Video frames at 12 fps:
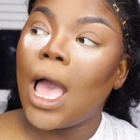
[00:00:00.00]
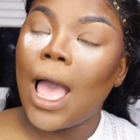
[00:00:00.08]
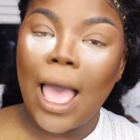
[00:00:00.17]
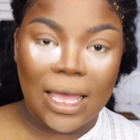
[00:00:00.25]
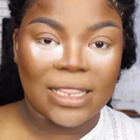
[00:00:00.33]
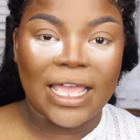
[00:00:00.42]
a
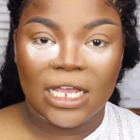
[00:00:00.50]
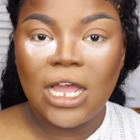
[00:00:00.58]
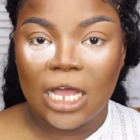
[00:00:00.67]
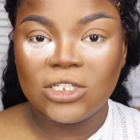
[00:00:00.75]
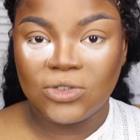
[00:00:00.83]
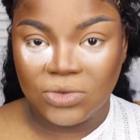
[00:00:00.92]
highlight and
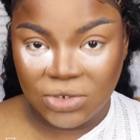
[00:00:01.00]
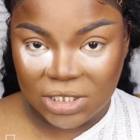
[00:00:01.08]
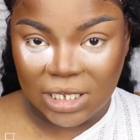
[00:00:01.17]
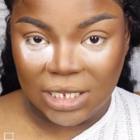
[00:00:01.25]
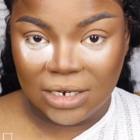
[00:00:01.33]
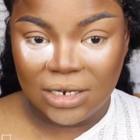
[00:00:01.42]
contour
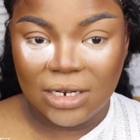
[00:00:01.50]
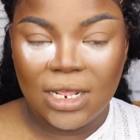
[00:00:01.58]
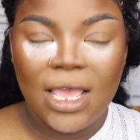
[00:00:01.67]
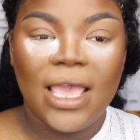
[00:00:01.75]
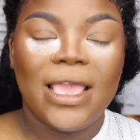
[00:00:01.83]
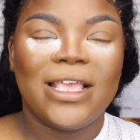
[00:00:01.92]
routine.
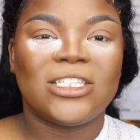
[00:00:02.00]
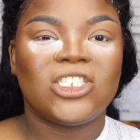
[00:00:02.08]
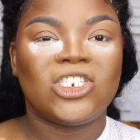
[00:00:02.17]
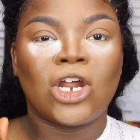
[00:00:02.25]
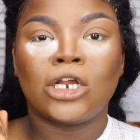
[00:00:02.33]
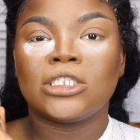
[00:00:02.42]
It
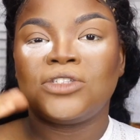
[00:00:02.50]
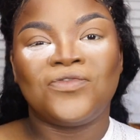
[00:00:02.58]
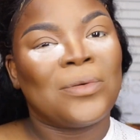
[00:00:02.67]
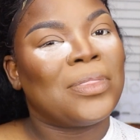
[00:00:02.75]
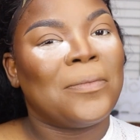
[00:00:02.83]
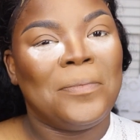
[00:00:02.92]
starts
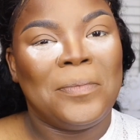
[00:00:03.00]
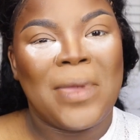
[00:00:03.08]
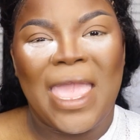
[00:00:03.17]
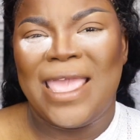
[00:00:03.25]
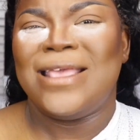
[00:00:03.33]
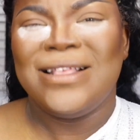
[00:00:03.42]
from the
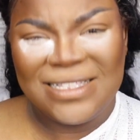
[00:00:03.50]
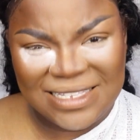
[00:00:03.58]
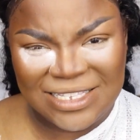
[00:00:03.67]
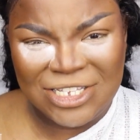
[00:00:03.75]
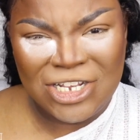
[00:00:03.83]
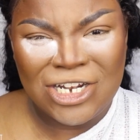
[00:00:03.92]
base,
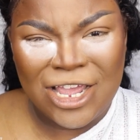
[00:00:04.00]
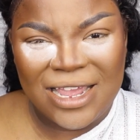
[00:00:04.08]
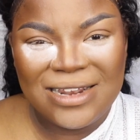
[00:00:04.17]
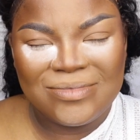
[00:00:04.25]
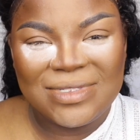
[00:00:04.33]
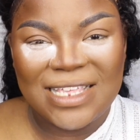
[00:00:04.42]
you know
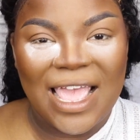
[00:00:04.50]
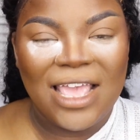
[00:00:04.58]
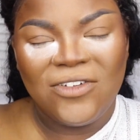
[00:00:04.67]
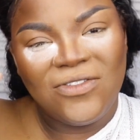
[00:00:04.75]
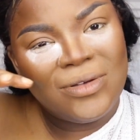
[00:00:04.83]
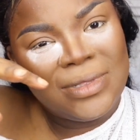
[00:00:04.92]
what I'm
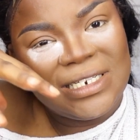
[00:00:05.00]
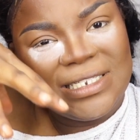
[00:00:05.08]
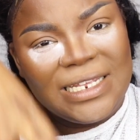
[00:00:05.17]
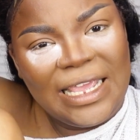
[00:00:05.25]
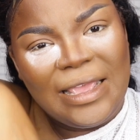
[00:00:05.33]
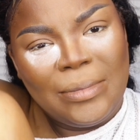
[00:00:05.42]
saying, from the
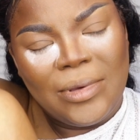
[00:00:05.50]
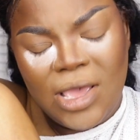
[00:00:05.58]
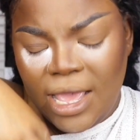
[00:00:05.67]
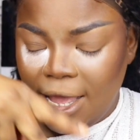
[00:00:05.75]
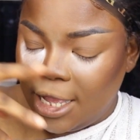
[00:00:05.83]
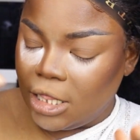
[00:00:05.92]
deep.
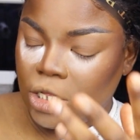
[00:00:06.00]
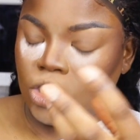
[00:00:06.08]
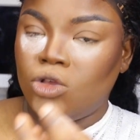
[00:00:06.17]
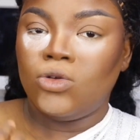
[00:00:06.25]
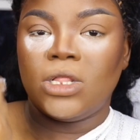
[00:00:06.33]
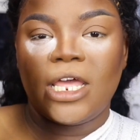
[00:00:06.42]
And then
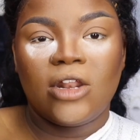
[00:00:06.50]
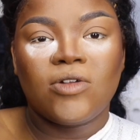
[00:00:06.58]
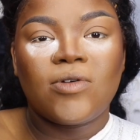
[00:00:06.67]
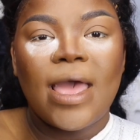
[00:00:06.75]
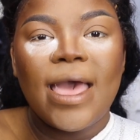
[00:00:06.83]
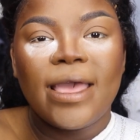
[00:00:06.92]
you let it
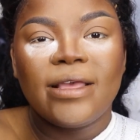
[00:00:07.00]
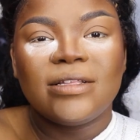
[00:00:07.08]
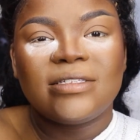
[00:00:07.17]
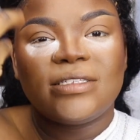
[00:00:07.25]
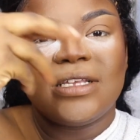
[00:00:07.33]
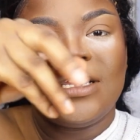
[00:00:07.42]

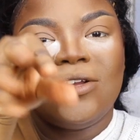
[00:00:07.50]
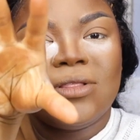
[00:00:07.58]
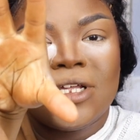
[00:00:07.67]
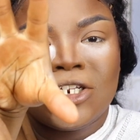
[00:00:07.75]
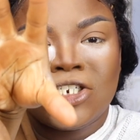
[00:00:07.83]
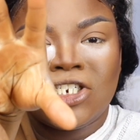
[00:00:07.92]
rise. You
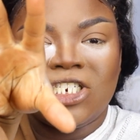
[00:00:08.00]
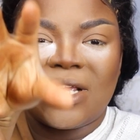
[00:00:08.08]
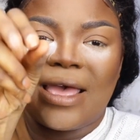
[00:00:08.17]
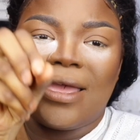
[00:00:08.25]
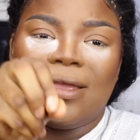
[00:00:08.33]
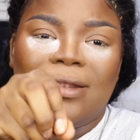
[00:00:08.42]
let it shine.
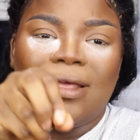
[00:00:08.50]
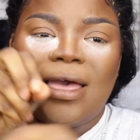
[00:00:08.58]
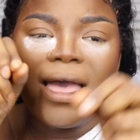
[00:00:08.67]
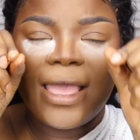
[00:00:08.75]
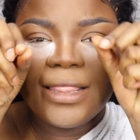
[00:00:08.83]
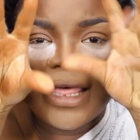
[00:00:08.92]

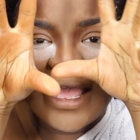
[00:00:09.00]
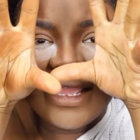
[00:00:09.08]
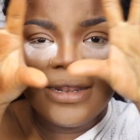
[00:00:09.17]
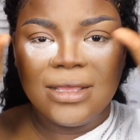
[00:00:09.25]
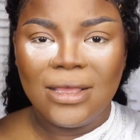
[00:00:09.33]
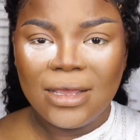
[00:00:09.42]

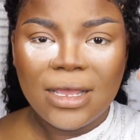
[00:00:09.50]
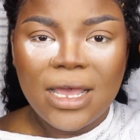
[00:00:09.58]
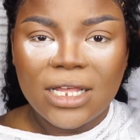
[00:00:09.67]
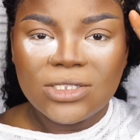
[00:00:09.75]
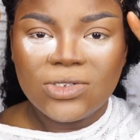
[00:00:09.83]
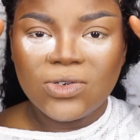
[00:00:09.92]
Highlight,
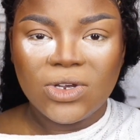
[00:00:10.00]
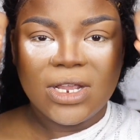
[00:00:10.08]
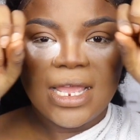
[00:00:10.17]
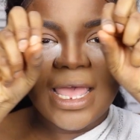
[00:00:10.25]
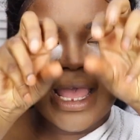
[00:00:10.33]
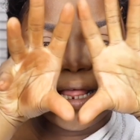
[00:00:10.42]
contour,
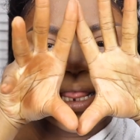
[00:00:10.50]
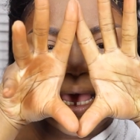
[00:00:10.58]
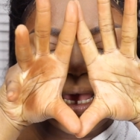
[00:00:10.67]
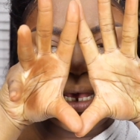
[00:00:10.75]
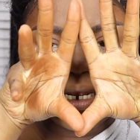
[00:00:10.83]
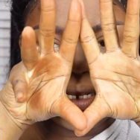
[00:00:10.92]

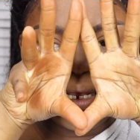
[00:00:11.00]
highlight,